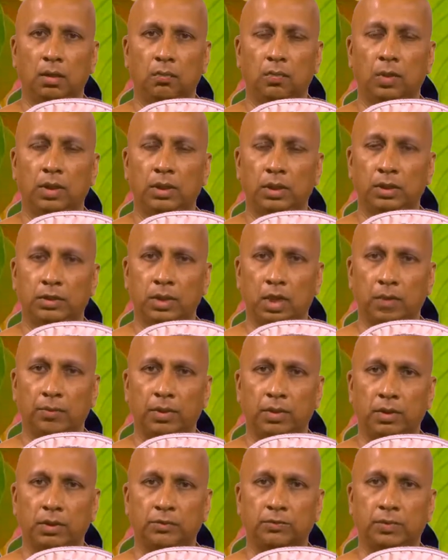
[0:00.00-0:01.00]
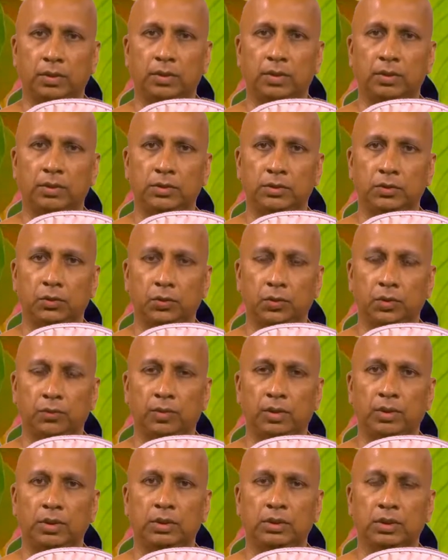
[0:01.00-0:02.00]
What is happiness? What is joy?
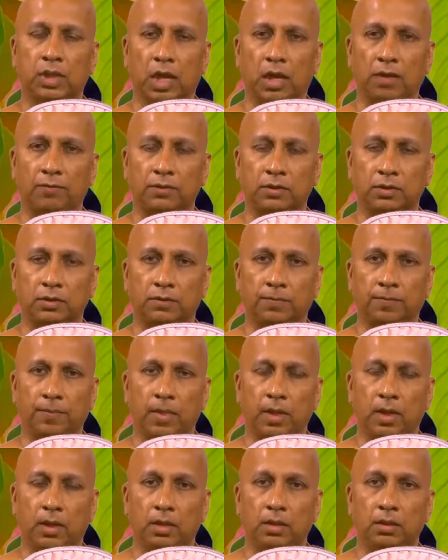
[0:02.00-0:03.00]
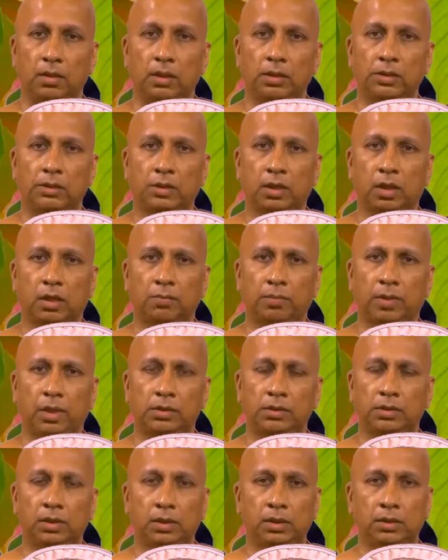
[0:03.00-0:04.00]
What is laughter? Niccang
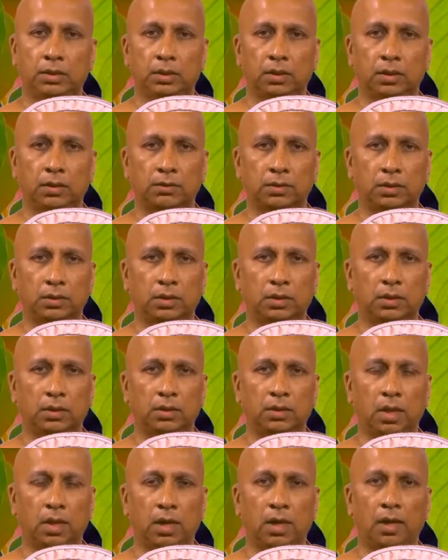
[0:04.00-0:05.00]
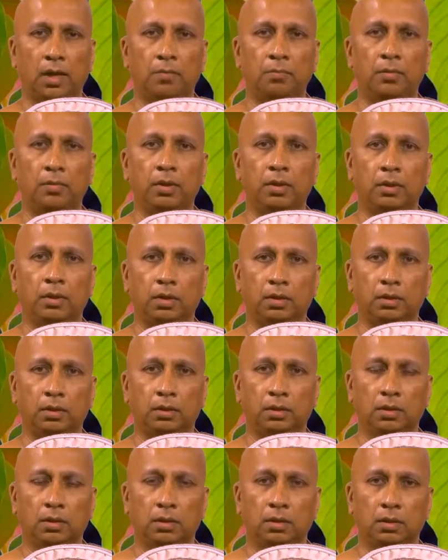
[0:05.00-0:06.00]
pajjalite sati, I am burning.
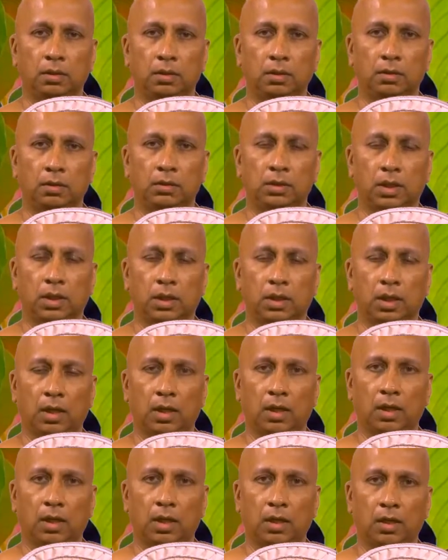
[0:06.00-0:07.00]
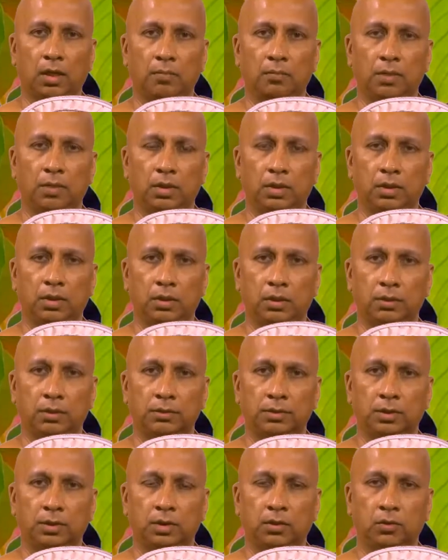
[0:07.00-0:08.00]
Like I am burning,
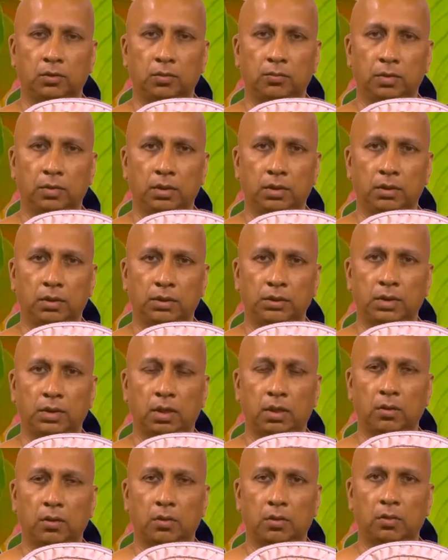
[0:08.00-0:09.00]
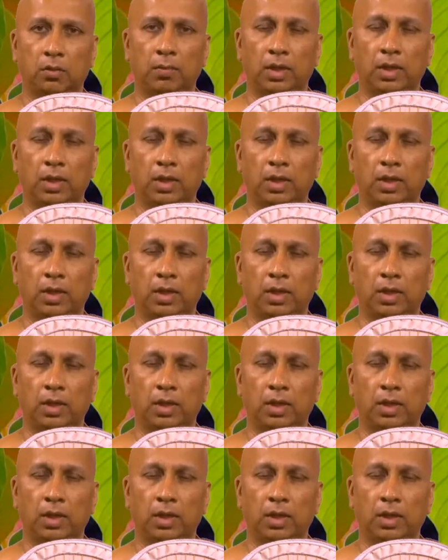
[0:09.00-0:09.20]
sitting on burning charcoal.